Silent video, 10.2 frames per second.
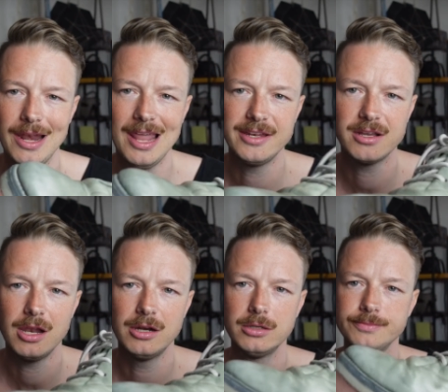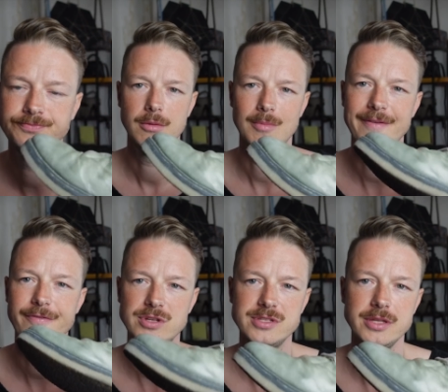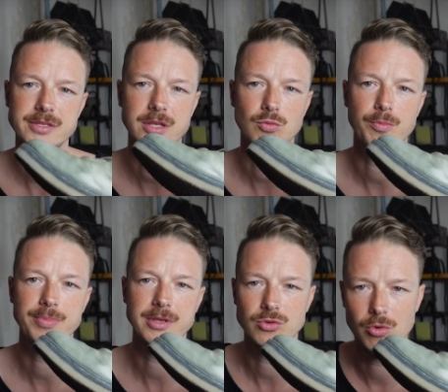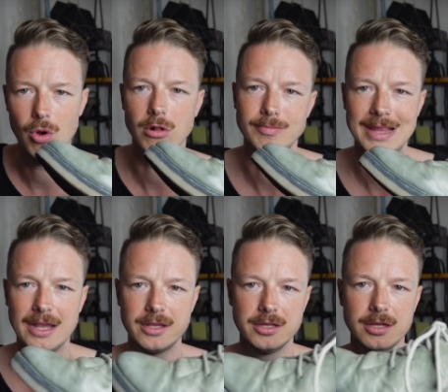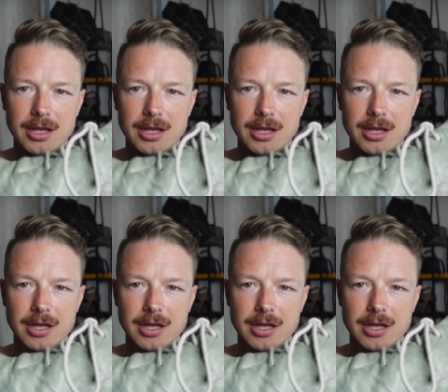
light color, my first instinct would be to go all black